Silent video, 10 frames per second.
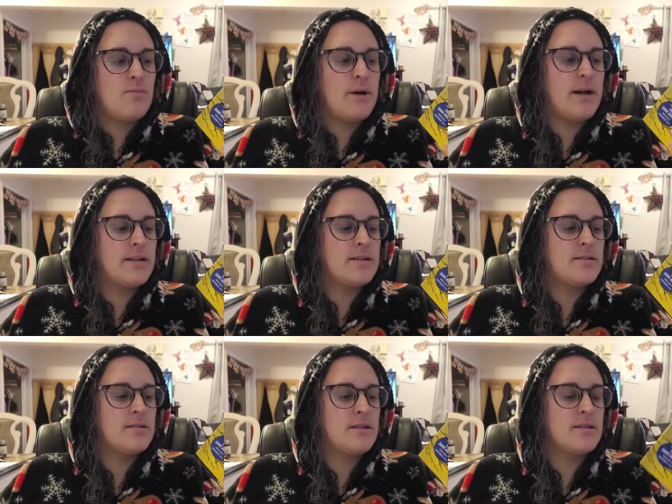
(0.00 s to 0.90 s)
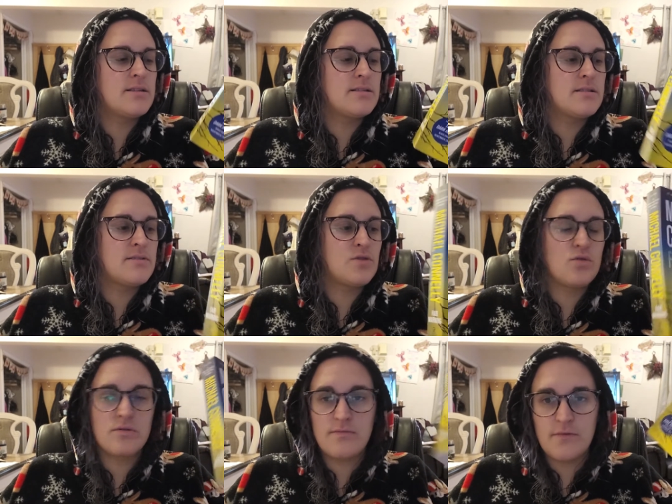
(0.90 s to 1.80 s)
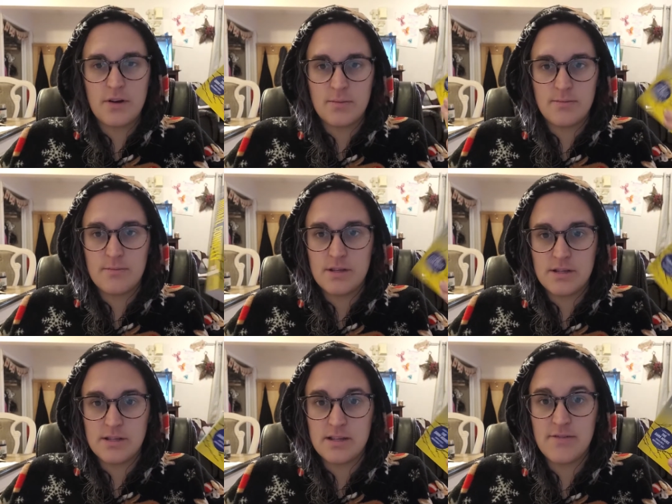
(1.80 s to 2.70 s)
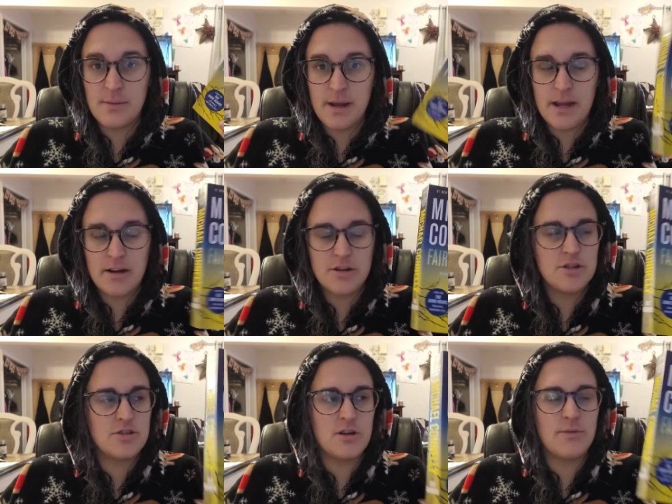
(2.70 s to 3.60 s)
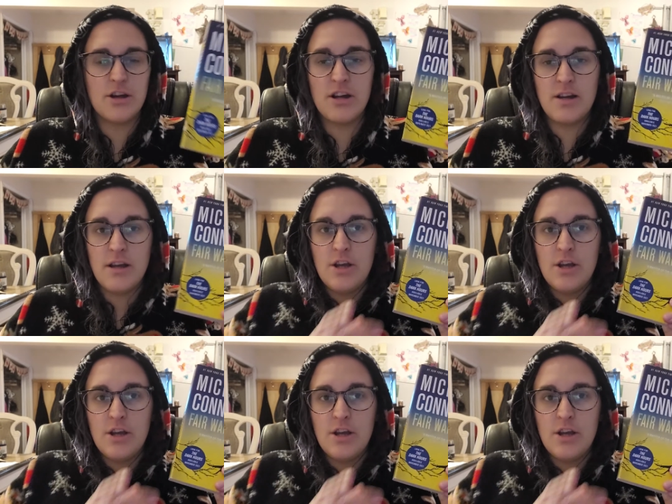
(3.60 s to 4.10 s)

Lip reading: But this is told from, this is a different main character, so that'll be good.